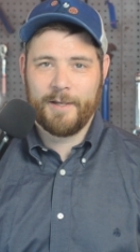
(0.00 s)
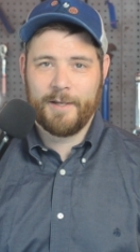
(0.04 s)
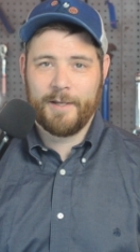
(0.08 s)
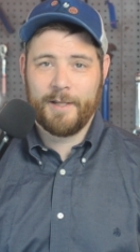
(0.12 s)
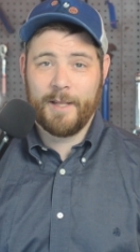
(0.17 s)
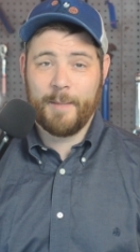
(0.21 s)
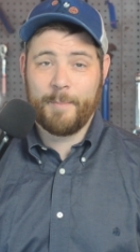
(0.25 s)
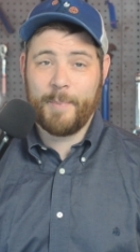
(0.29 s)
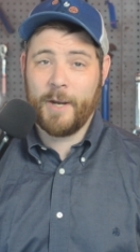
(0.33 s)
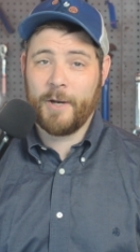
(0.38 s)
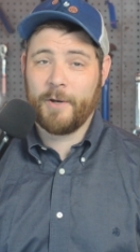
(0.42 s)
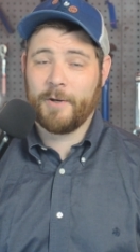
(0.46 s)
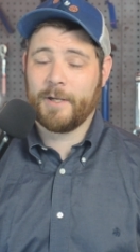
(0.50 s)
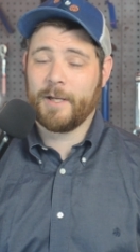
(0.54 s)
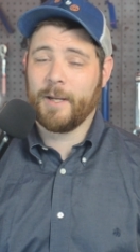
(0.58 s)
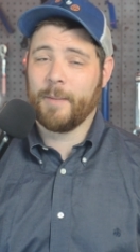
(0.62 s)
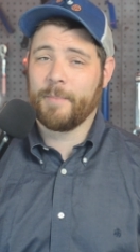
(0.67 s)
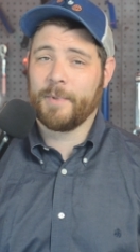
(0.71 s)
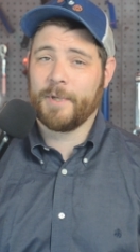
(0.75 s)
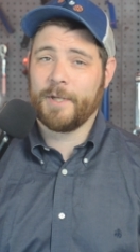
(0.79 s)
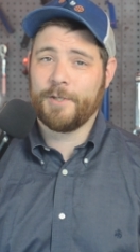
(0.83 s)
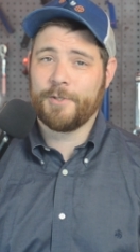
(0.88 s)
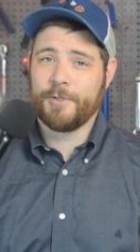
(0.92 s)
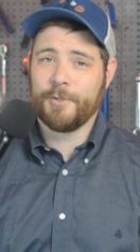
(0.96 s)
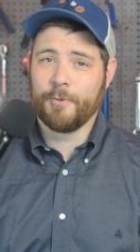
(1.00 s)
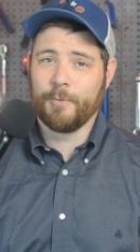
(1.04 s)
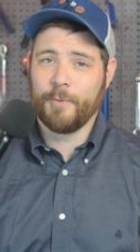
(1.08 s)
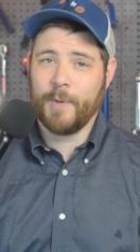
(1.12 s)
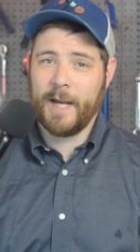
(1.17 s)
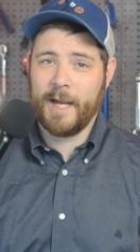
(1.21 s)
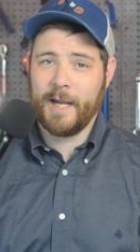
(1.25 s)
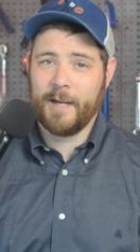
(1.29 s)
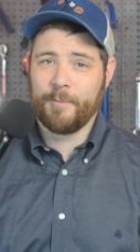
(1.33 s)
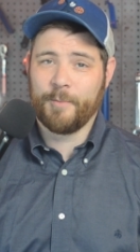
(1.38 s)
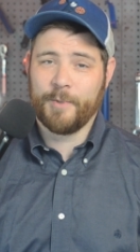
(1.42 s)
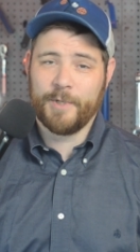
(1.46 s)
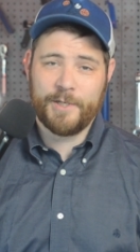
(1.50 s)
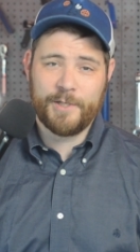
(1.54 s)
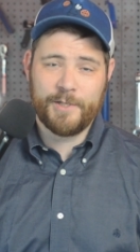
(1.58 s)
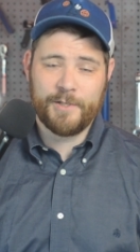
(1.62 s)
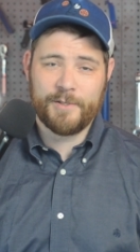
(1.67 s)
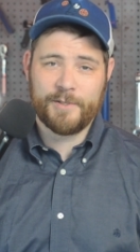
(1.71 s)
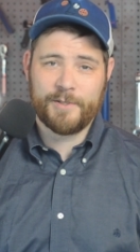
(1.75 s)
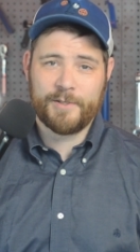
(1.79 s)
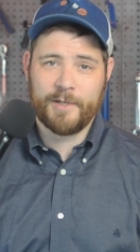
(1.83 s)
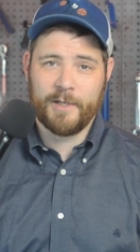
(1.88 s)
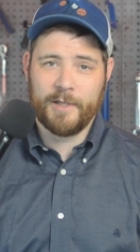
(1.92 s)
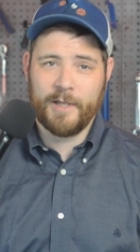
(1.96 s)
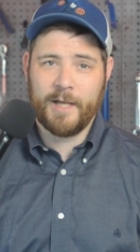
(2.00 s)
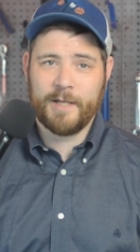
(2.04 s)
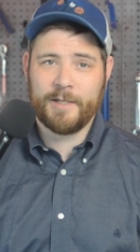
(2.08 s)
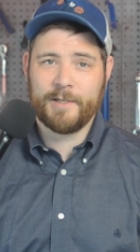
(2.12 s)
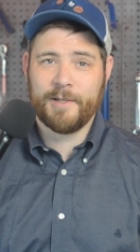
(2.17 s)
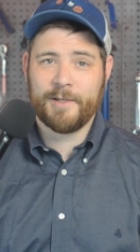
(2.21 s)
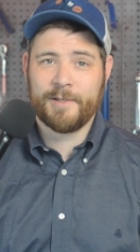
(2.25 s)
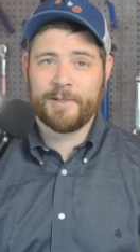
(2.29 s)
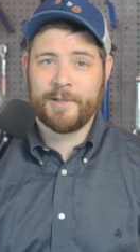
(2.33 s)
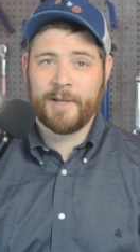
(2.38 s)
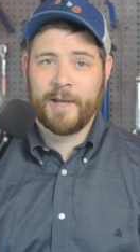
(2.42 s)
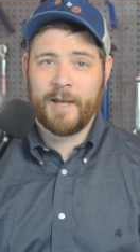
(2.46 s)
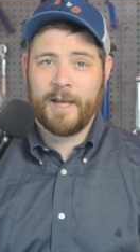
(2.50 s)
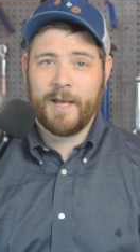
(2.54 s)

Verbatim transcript: The parent company to RAM, which is Stellantis,